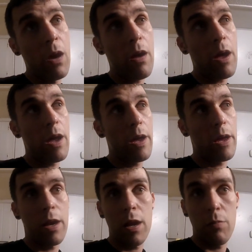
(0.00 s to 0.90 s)

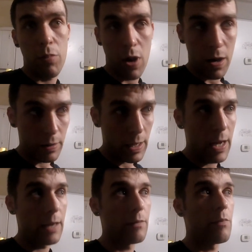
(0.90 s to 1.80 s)
and it brought
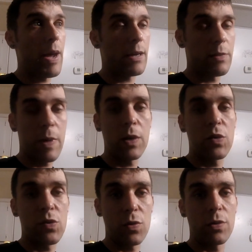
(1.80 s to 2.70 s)
light back to my
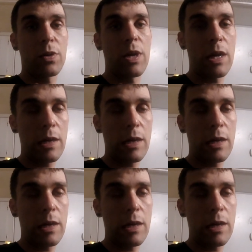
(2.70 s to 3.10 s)
controller, and